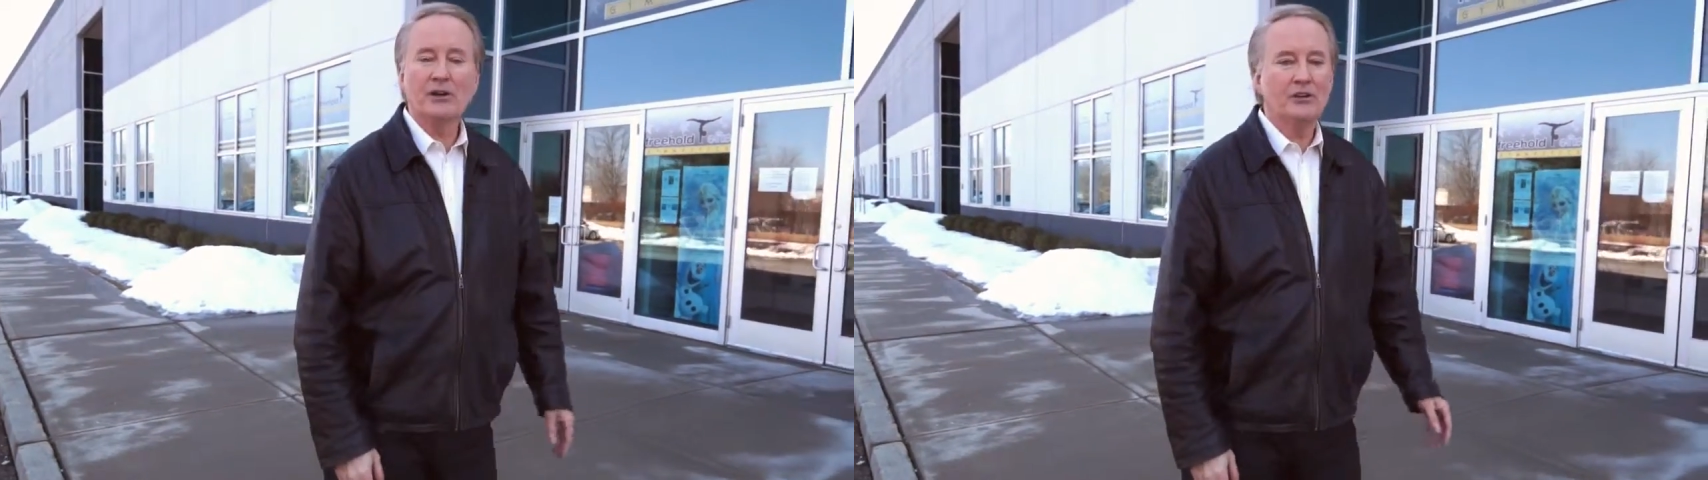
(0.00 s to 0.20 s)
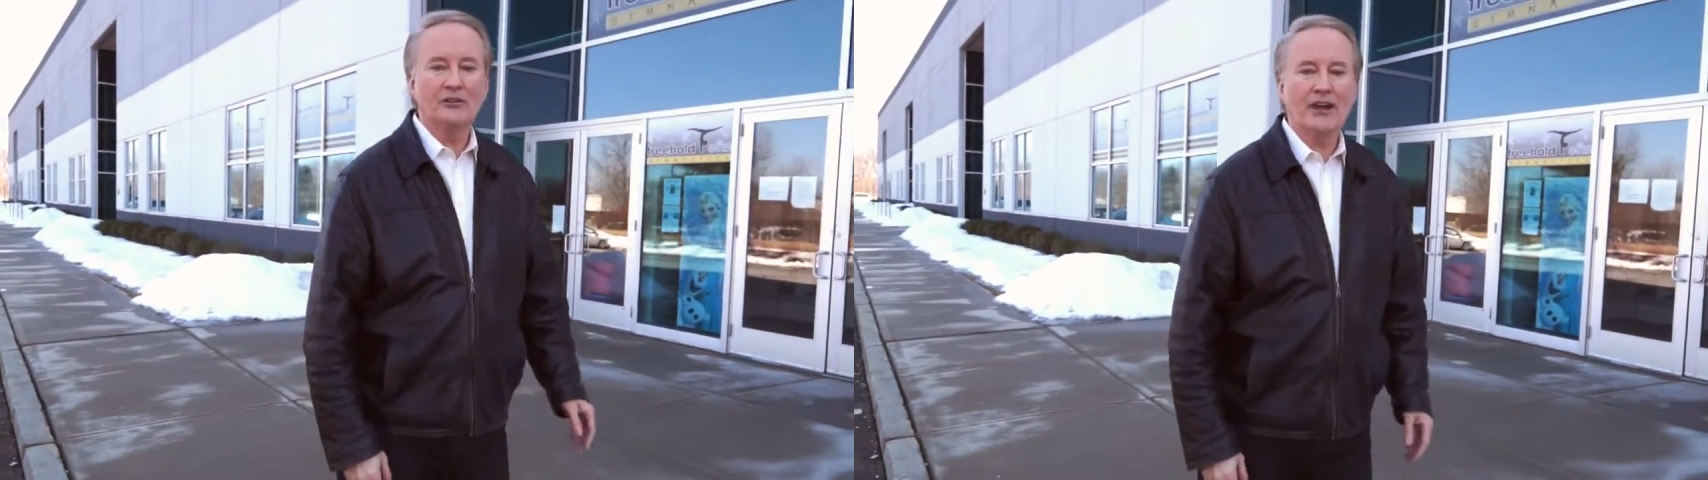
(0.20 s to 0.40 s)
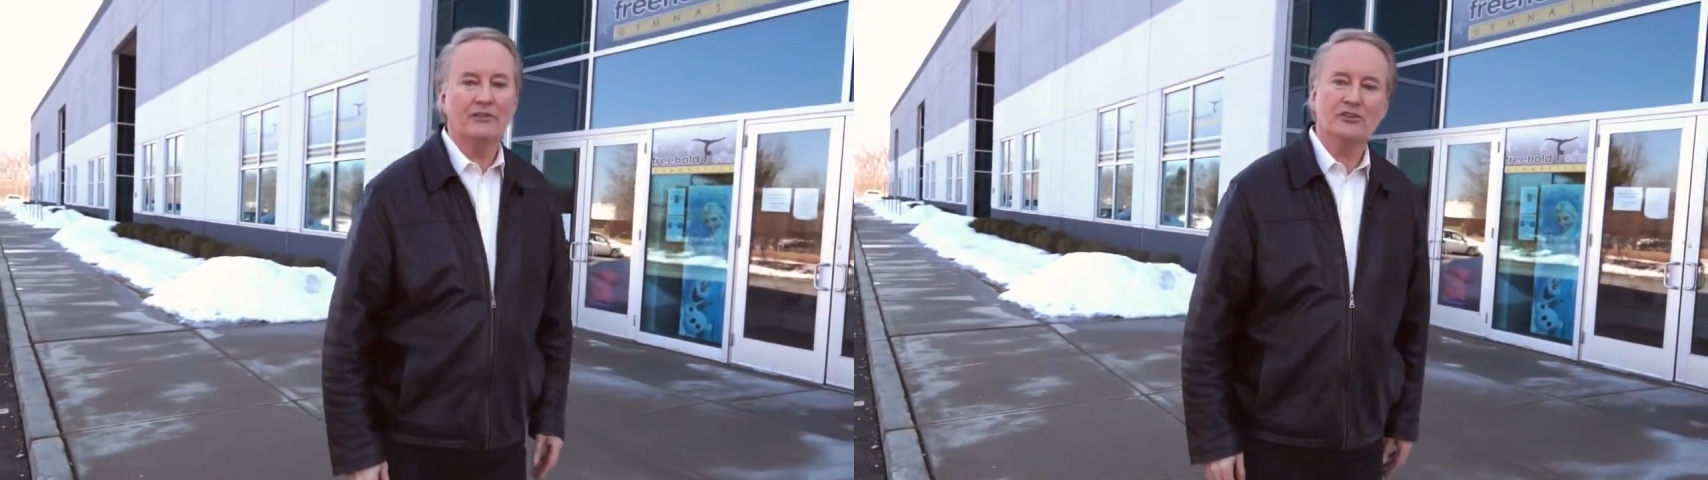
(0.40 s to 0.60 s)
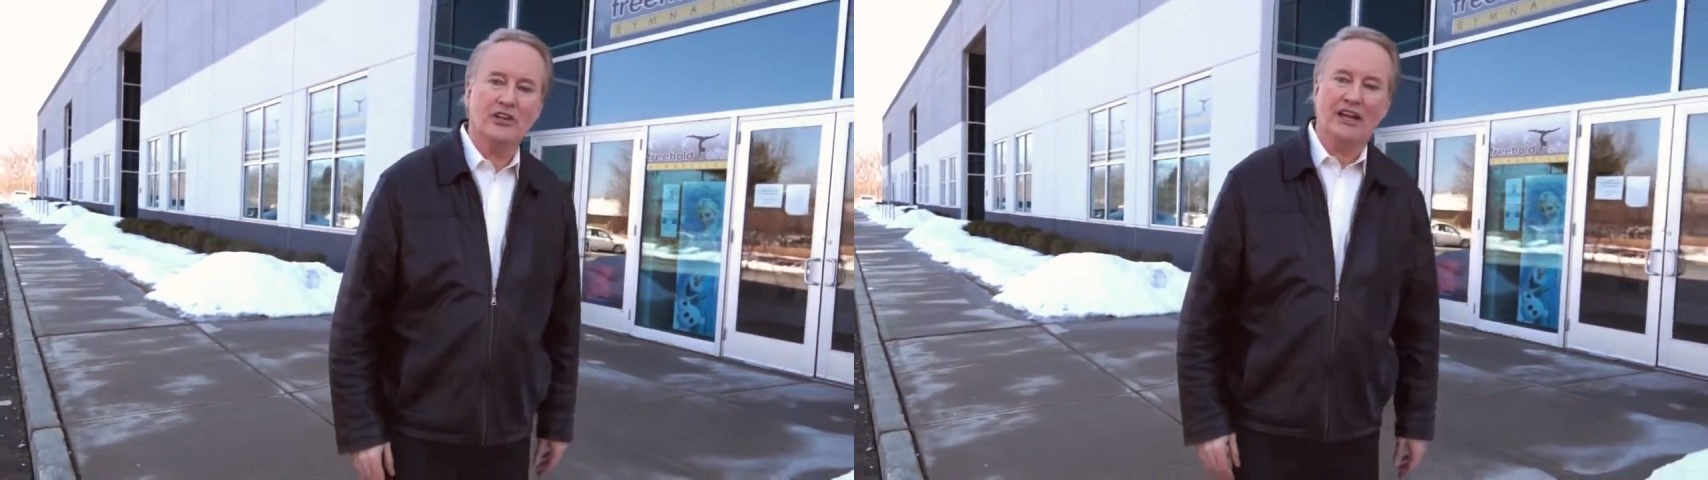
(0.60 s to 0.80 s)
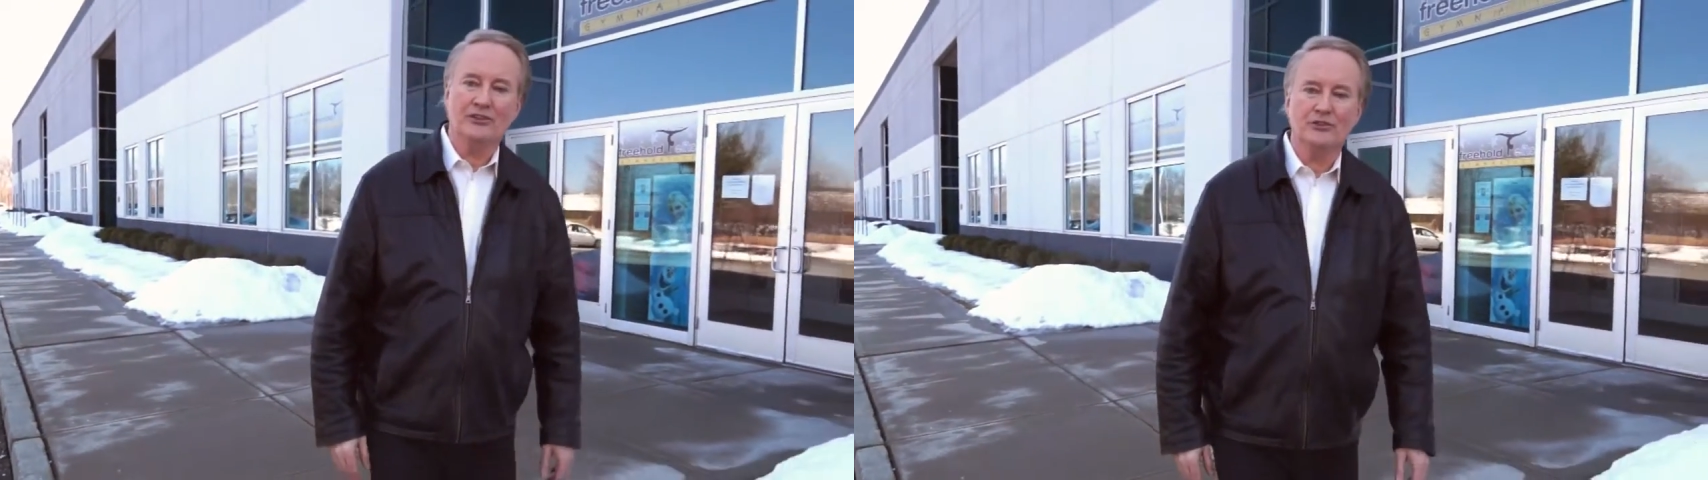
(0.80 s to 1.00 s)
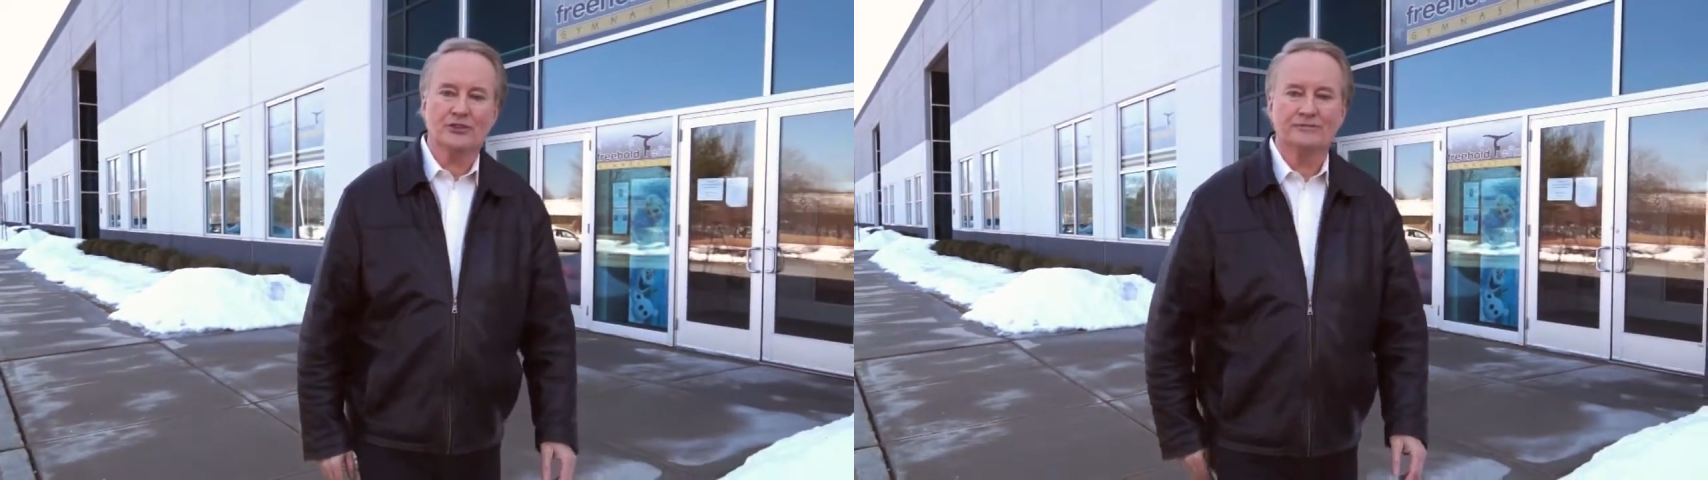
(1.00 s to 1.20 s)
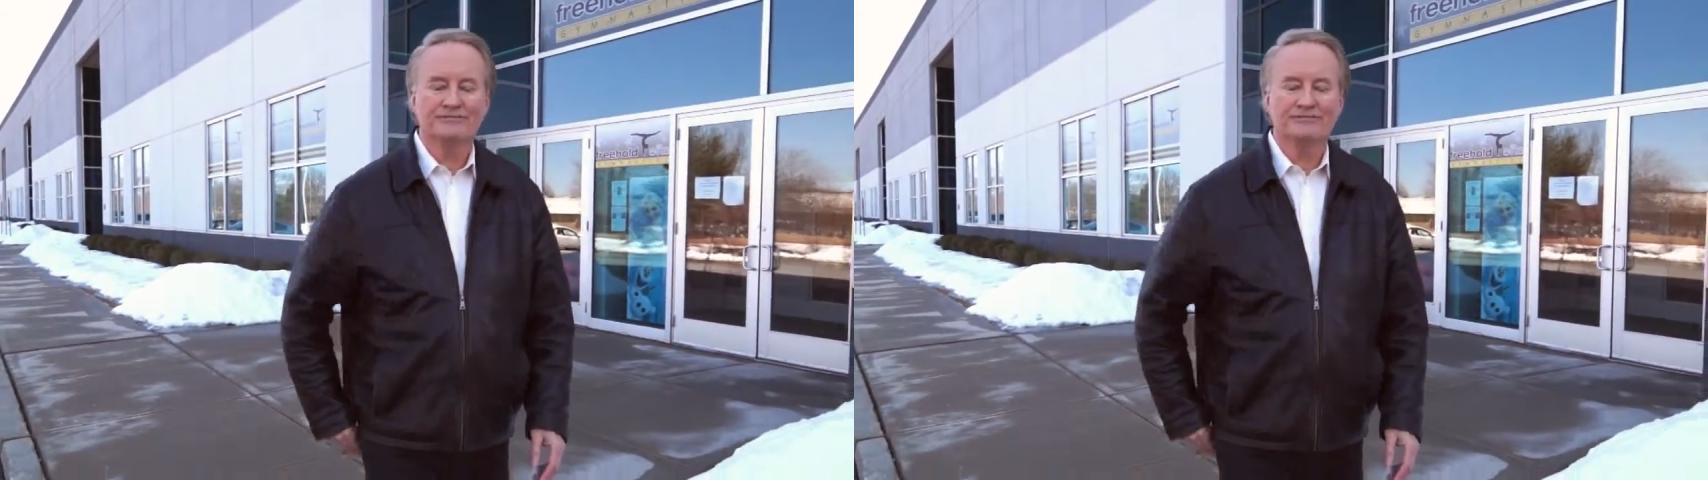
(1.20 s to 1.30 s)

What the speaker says: it'll never change.